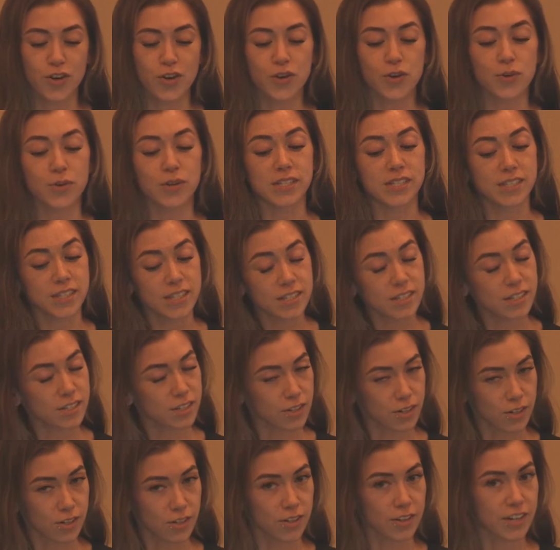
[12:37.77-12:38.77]
who
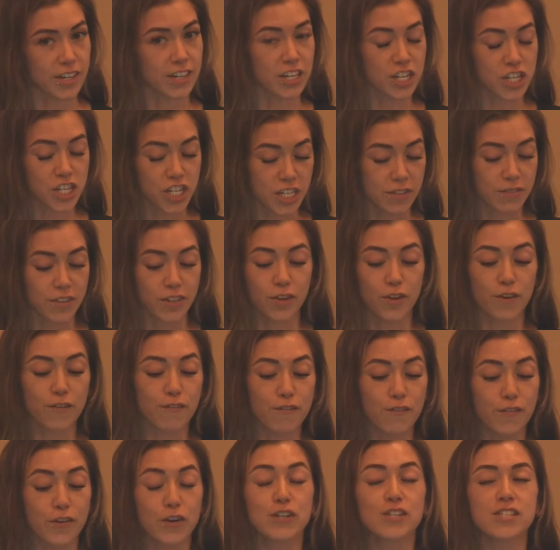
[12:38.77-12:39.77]
assisted her in achieving her
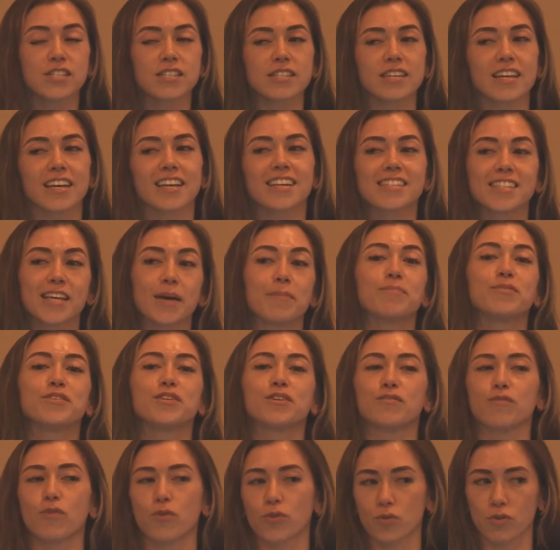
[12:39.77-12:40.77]
first
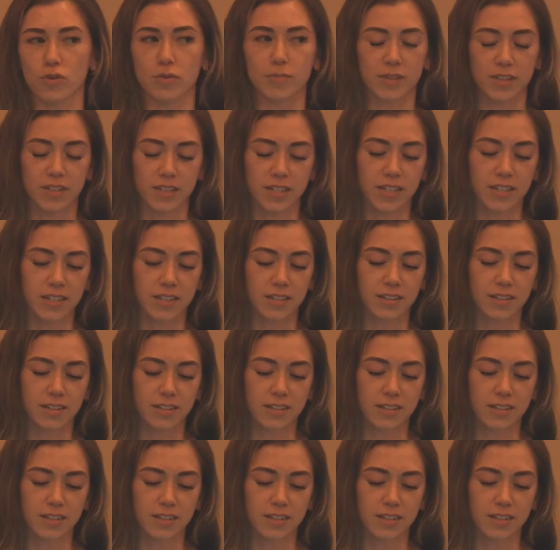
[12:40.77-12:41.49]
accepted vulnerability,